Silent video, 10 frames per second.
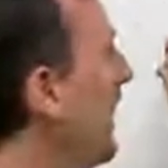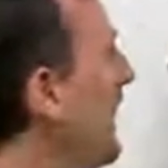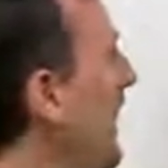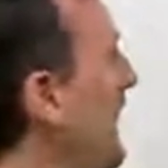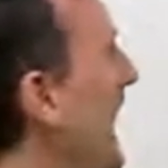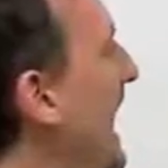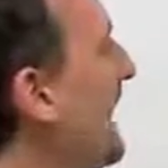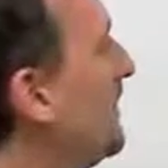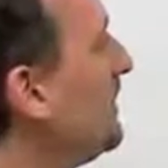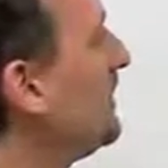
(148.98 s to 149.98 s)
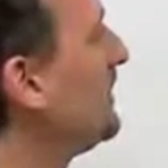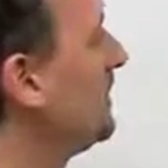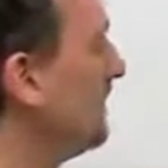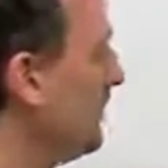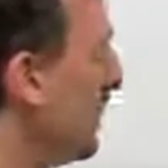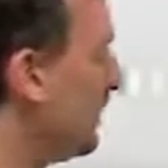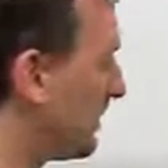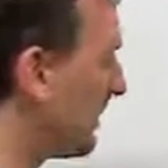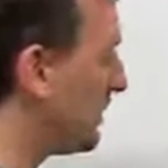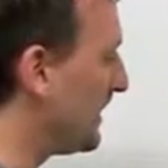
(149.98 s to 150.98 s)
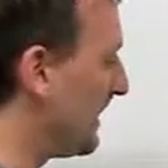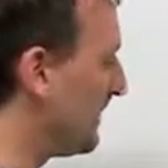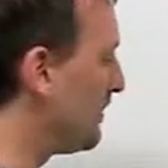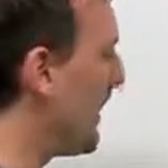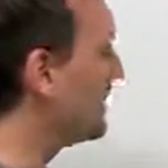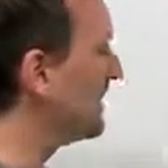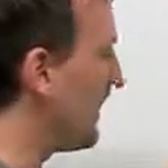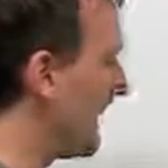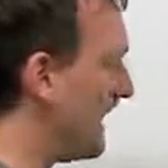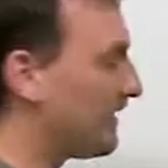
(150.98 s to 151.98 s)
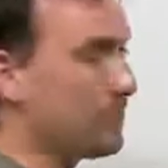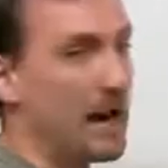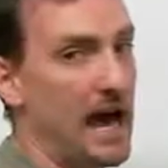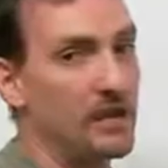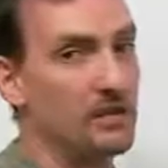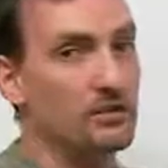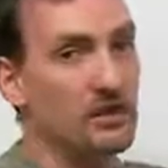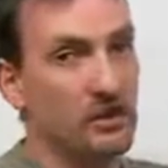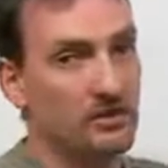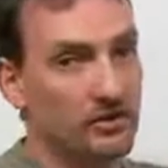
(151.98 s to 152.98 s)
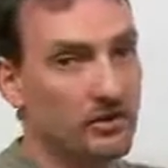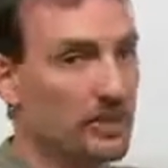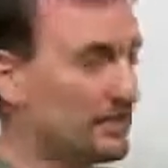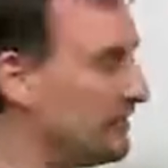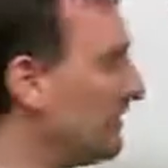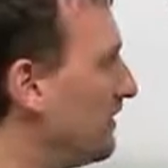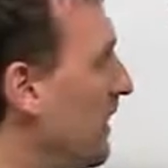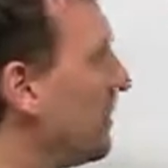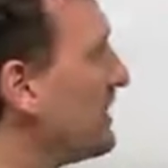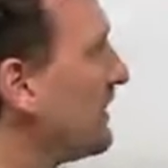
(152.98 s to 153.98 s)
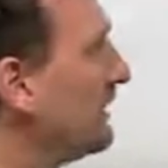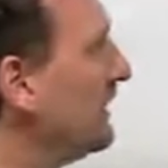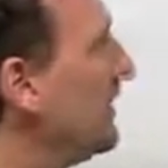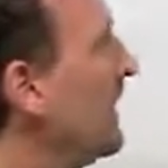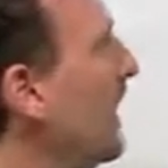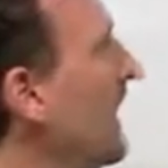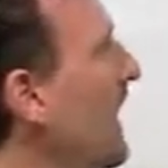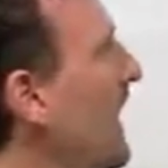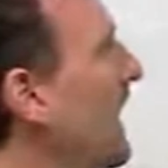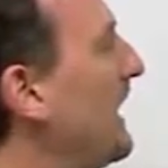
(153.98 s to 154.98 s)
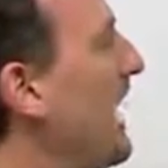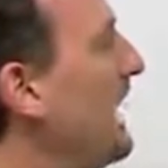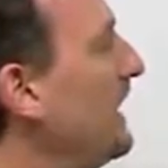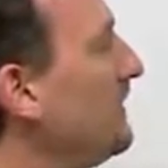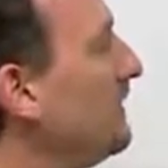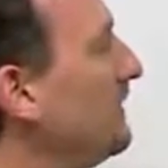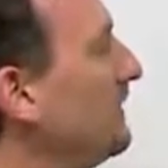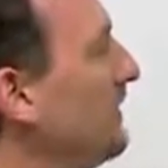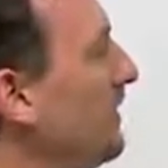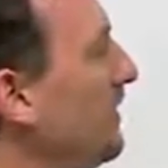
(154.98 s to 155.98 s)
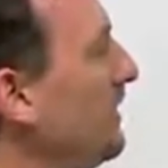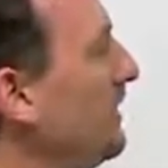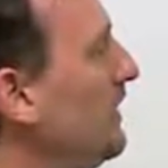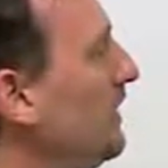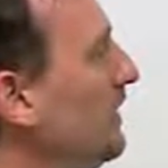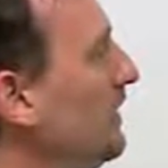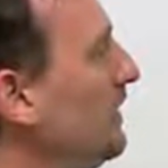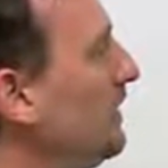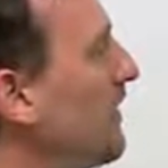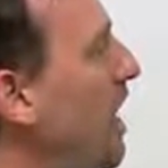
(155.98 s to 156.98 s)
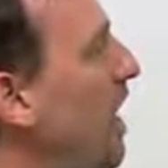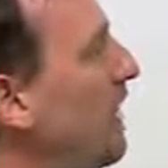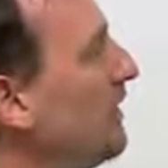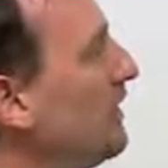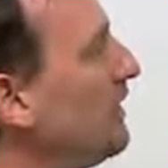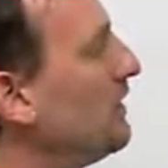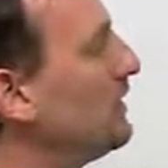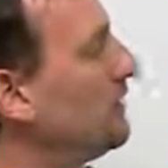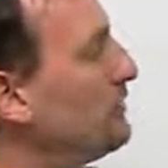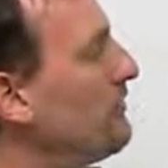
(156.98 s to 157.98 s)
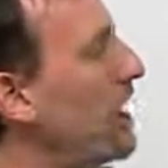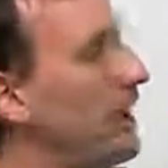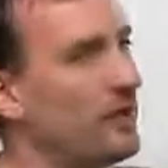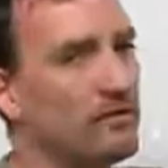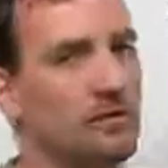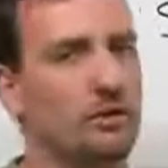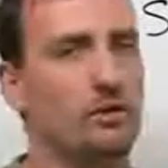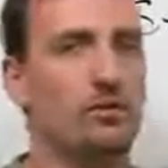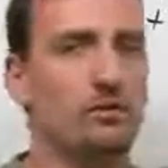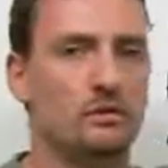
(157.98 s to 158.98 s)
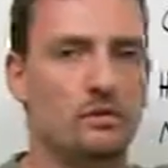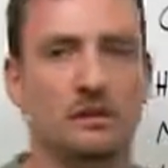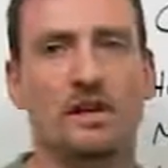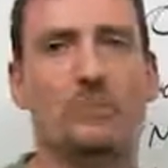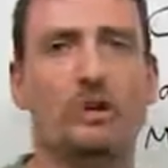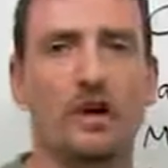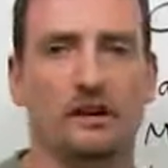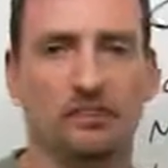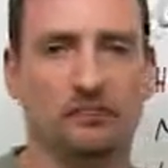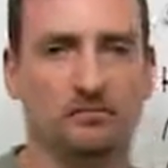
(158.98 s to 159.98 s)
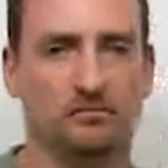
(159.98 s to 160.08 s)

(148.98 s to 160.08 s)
I had, well, we'll talk about that in the passive. I had the package delivered, that's object still. I had the car drive to somewhere else.